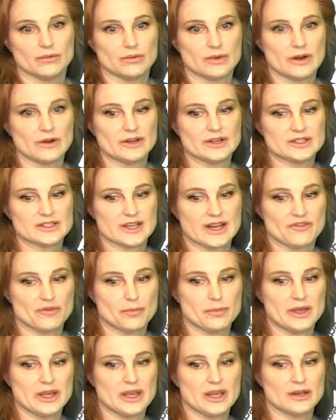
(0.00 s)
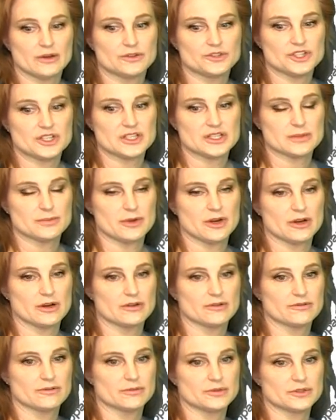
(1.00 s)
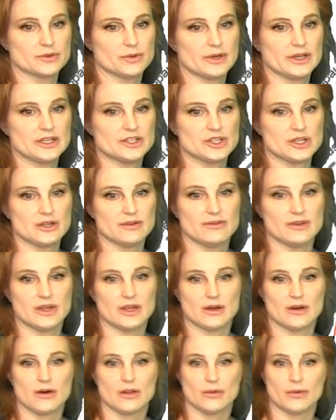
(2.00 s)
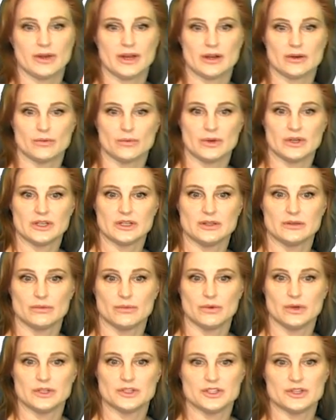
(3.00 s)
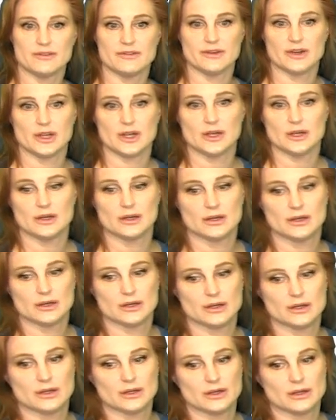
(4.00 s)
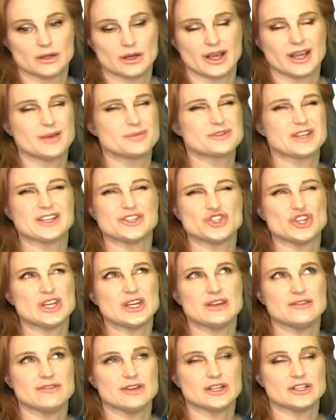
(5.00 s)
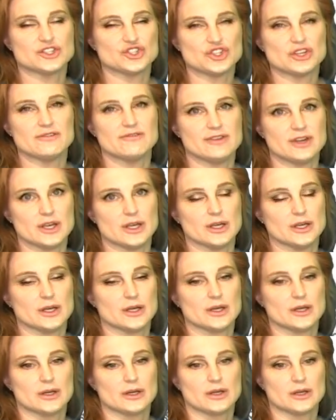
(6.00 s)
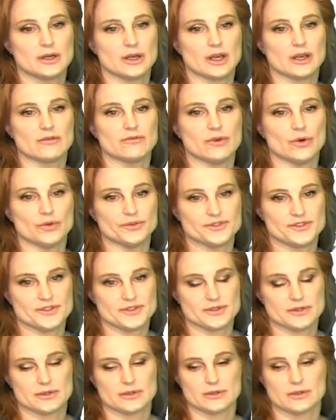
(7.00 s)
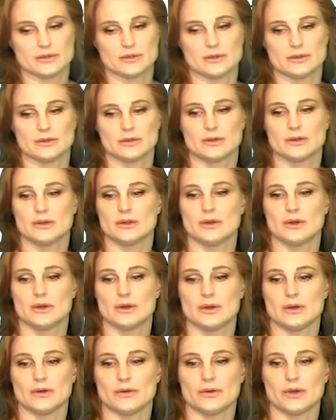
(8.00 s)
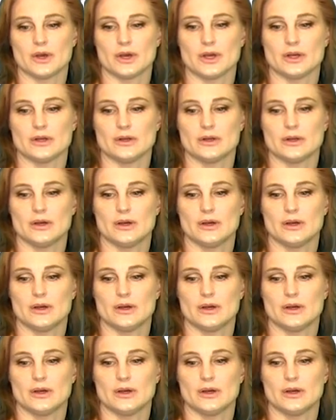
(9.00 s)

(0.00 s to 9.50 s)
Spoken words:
Not only does it have a big energy smear from 20 GeV all the way down to 1 GeV. I keep saying GeV, it's GV, gigavolts, okay?